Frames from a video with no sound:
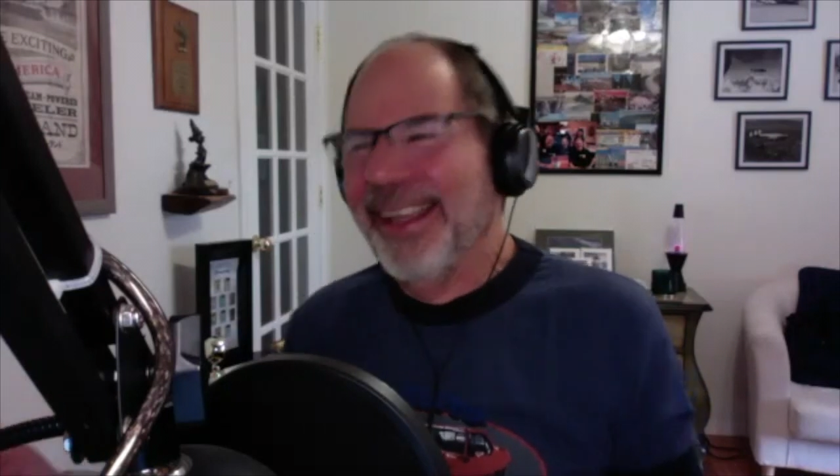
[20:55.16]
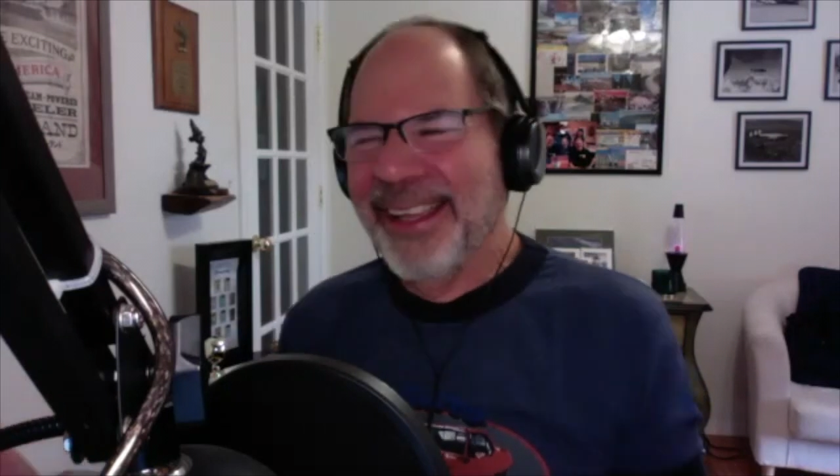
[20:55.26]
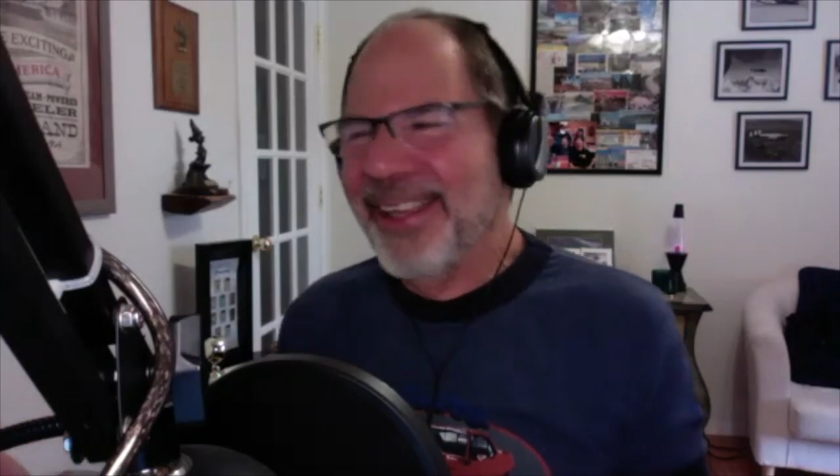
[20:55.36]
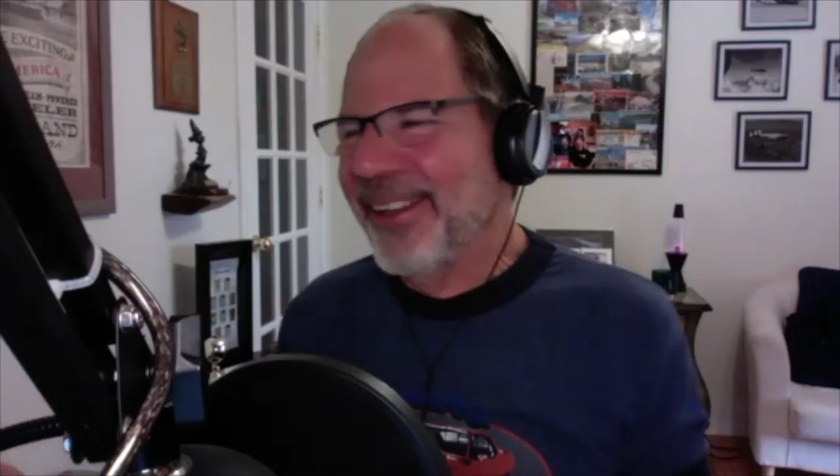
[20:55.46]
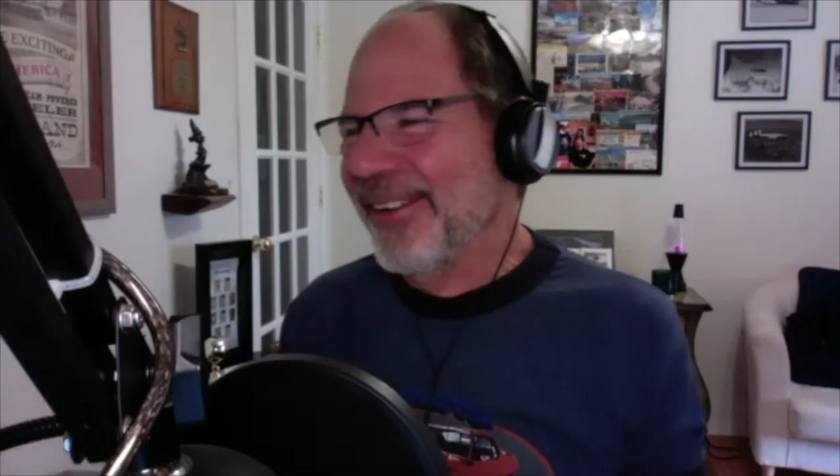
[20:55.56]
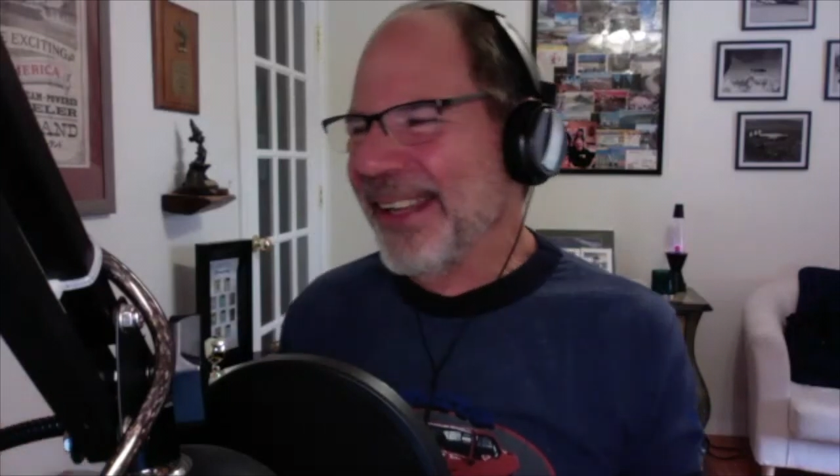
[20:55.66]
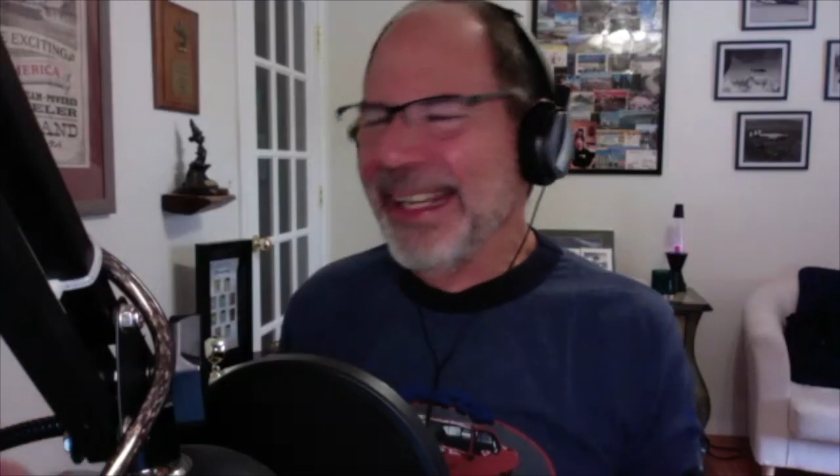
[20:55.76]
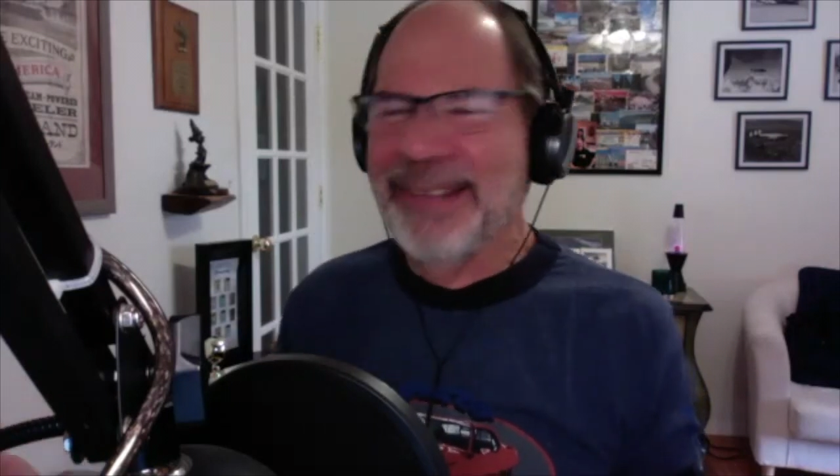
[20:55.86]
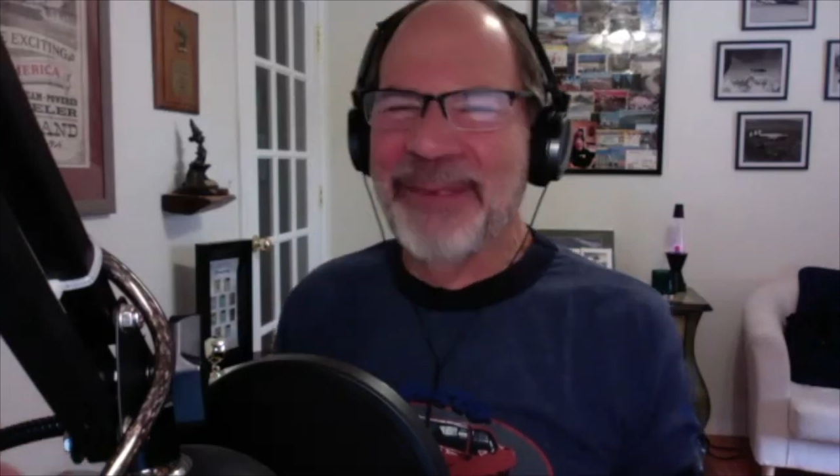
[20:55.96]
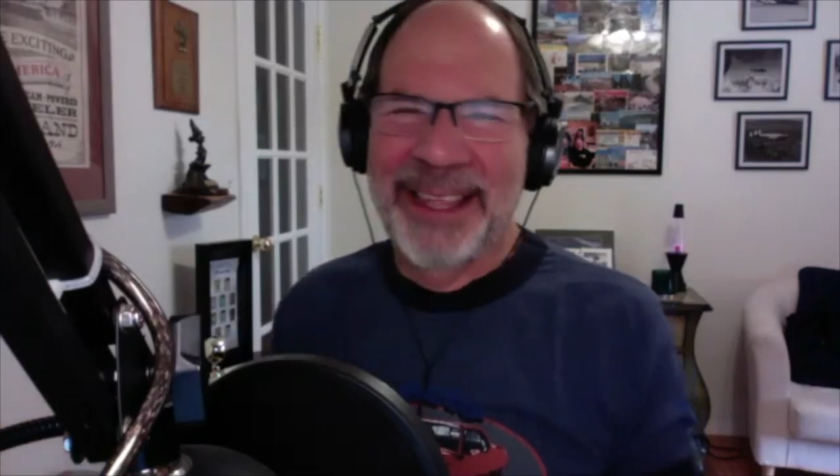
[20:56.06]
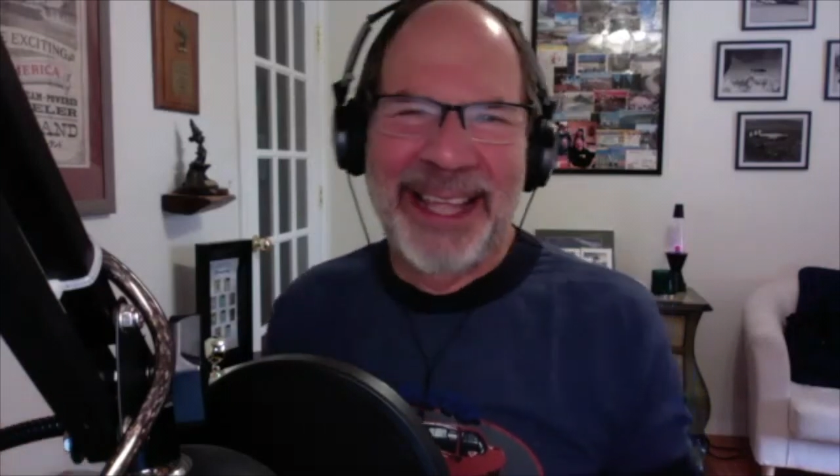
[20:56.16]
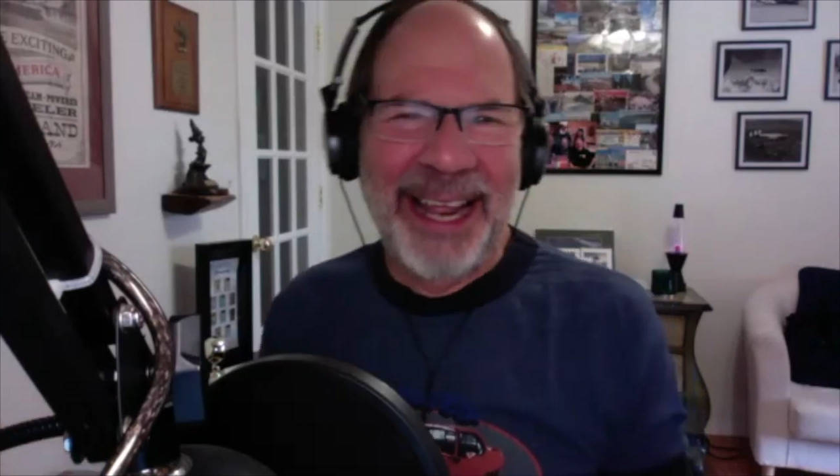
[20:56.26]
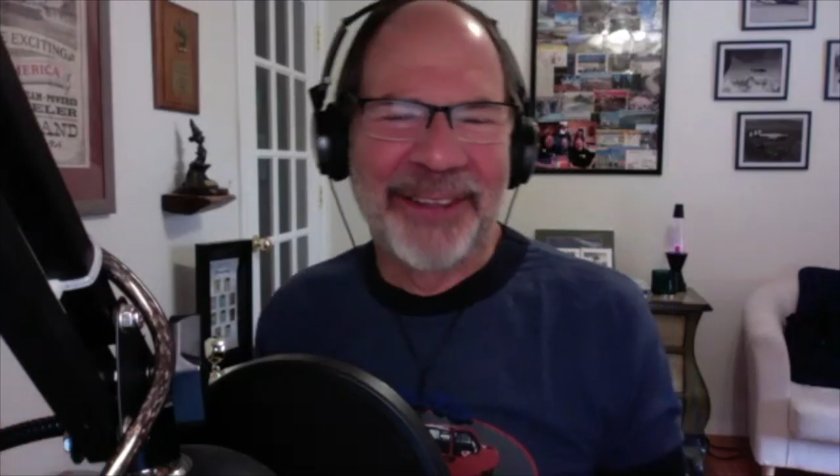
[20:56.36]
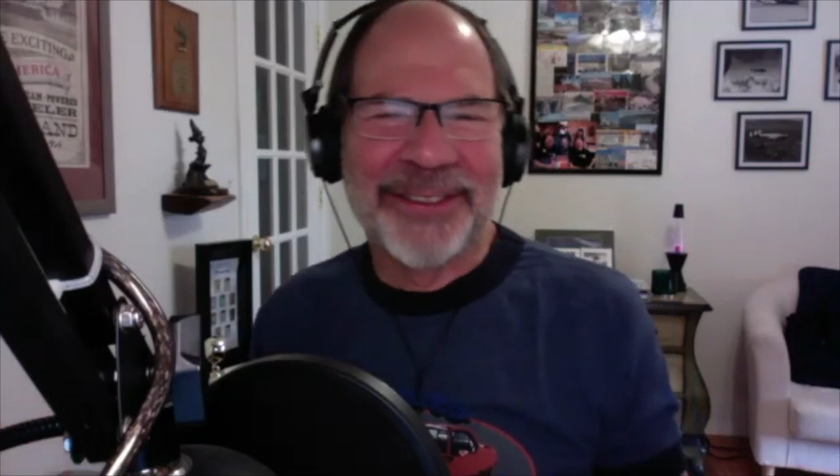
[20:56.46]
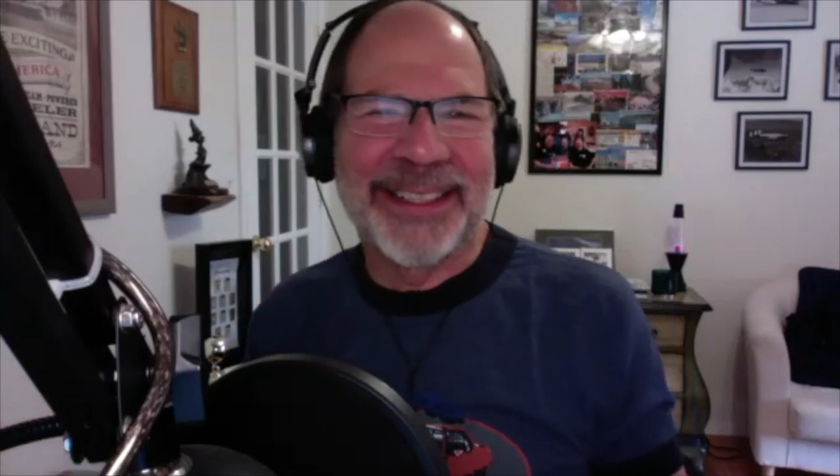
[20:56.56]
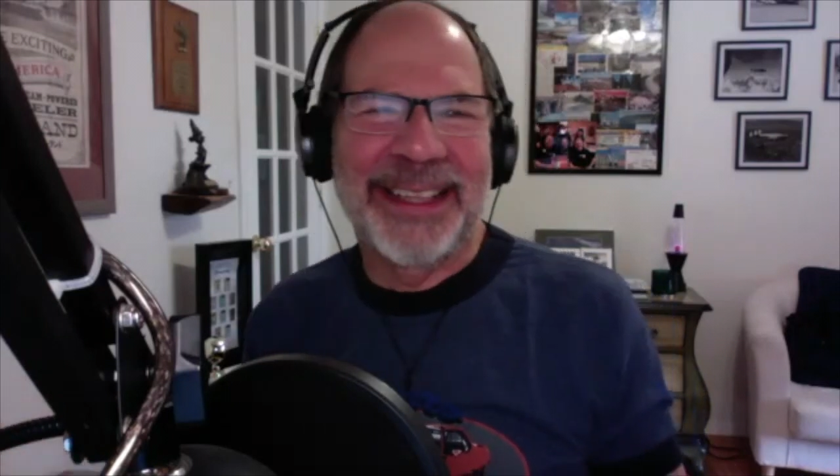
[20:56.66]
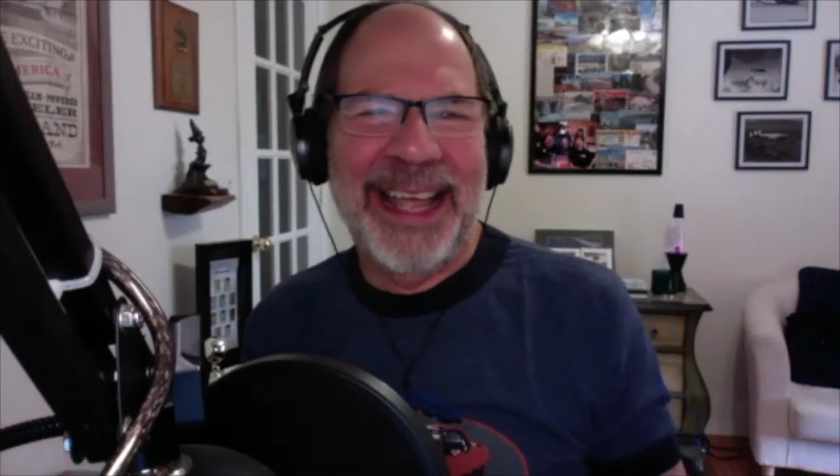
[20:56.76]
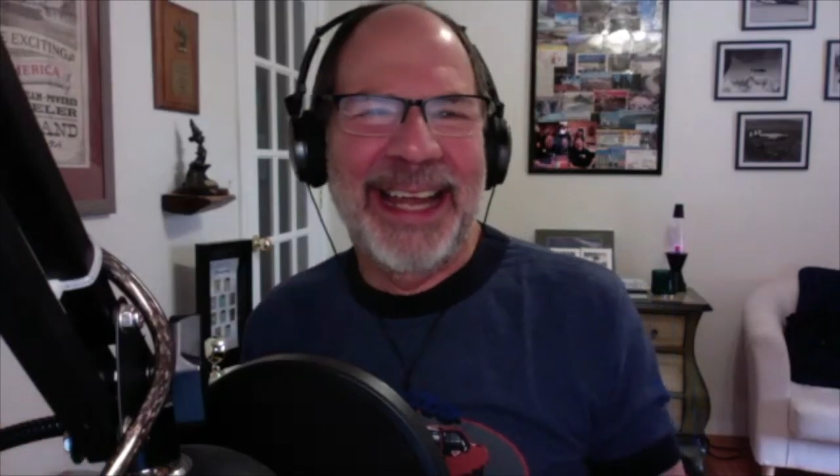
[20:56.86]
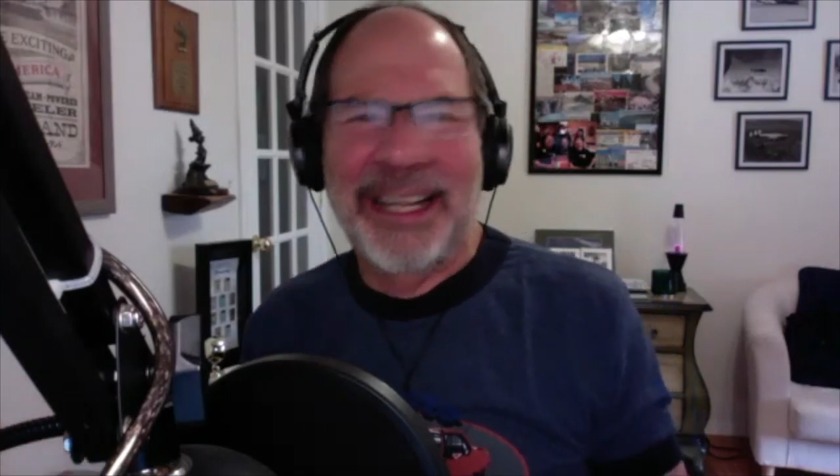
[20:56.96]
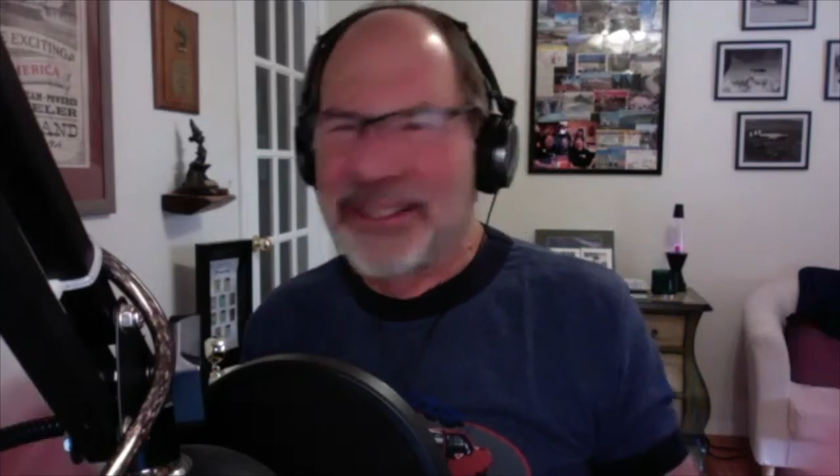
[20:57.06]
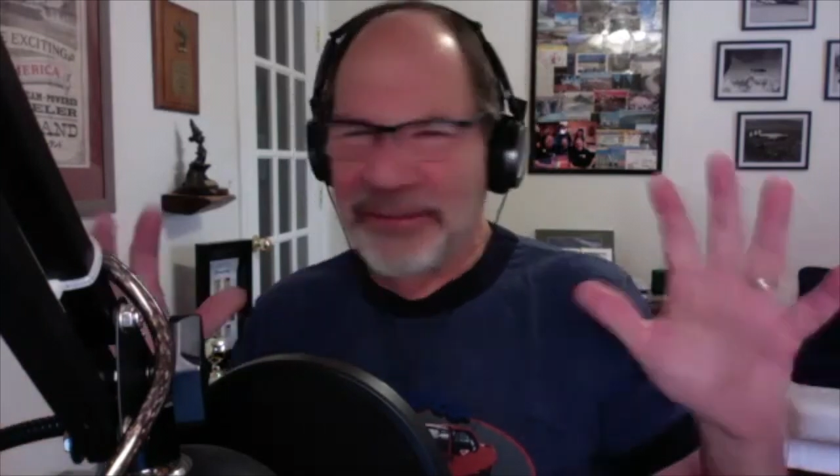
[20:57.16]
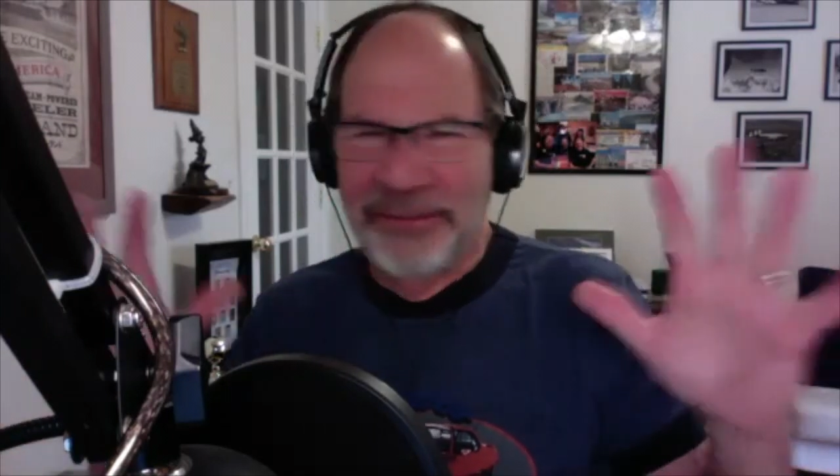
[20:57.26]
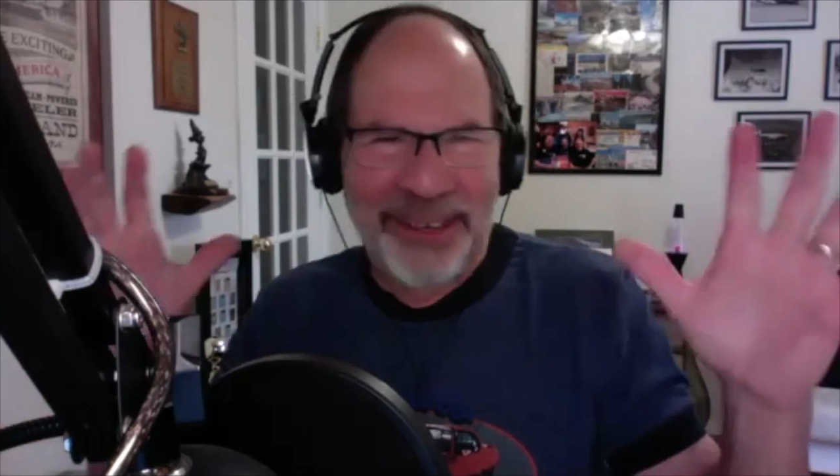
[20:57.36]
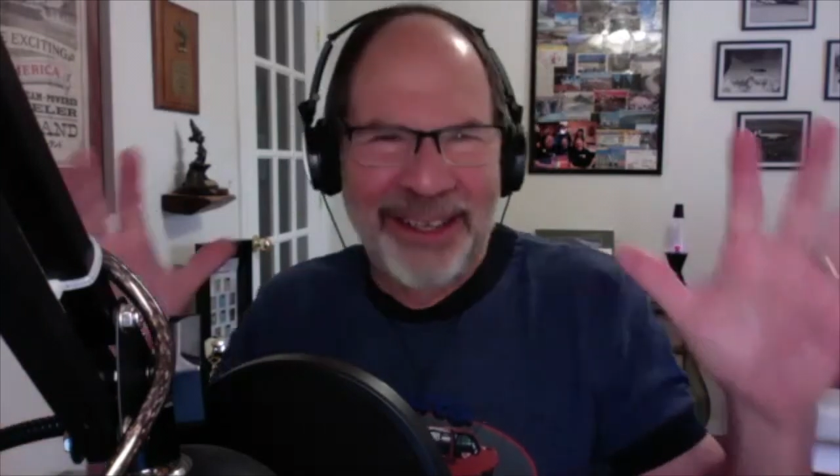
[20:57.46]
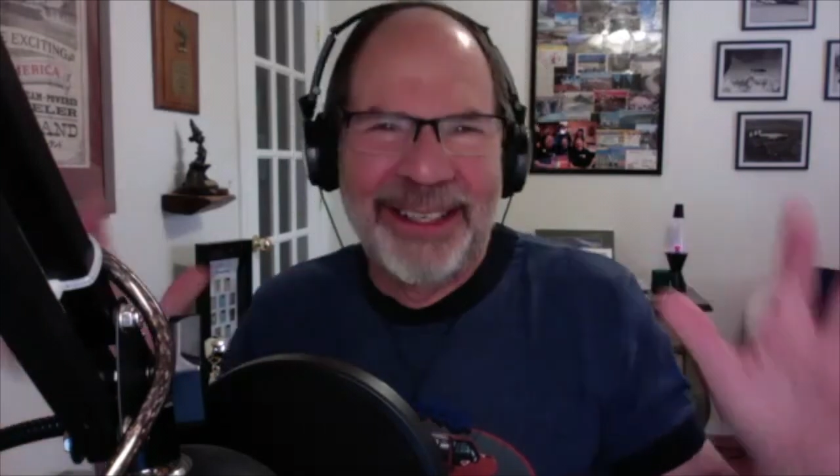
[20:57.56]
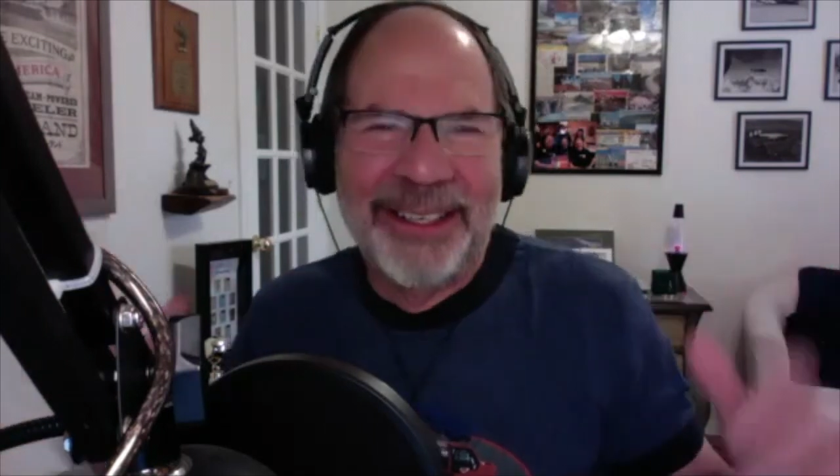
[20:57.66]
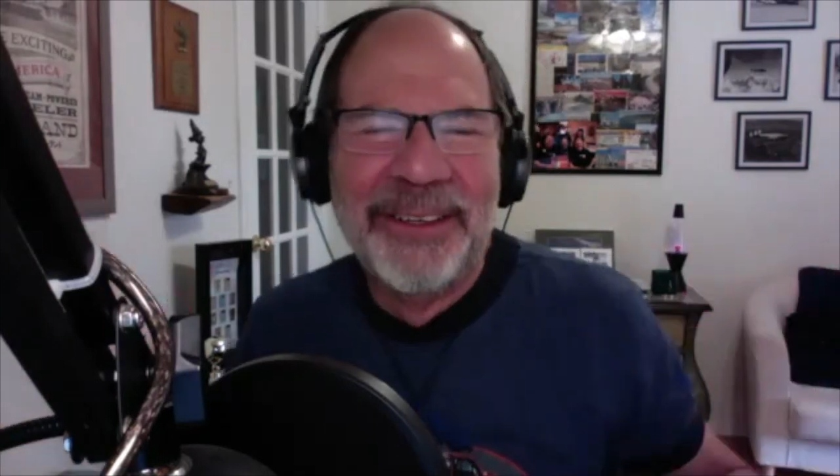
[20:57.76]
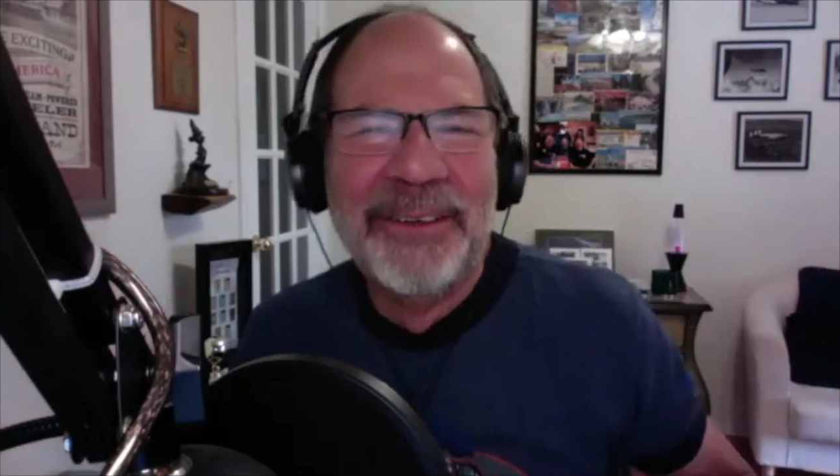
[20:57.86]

you don't need anything else than that. It's fun.